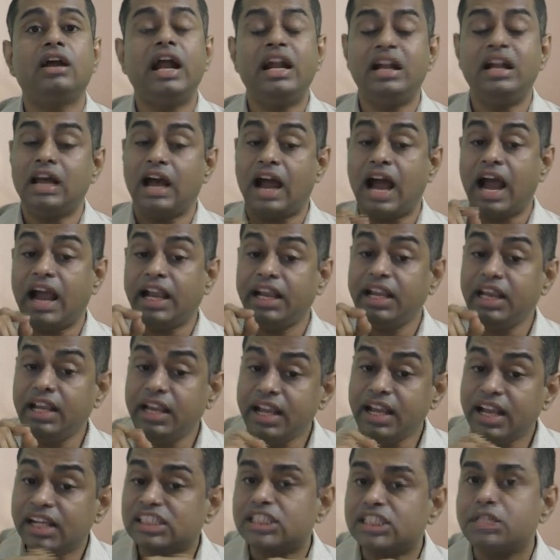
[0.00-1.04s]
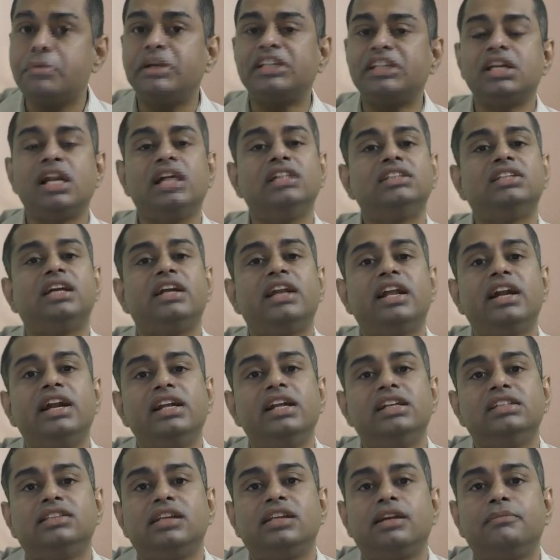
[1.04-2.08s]
and high estimation uncertainty
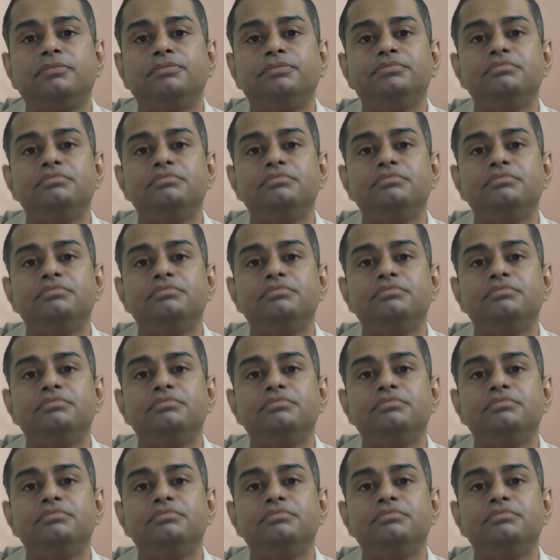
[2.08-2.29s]
is there.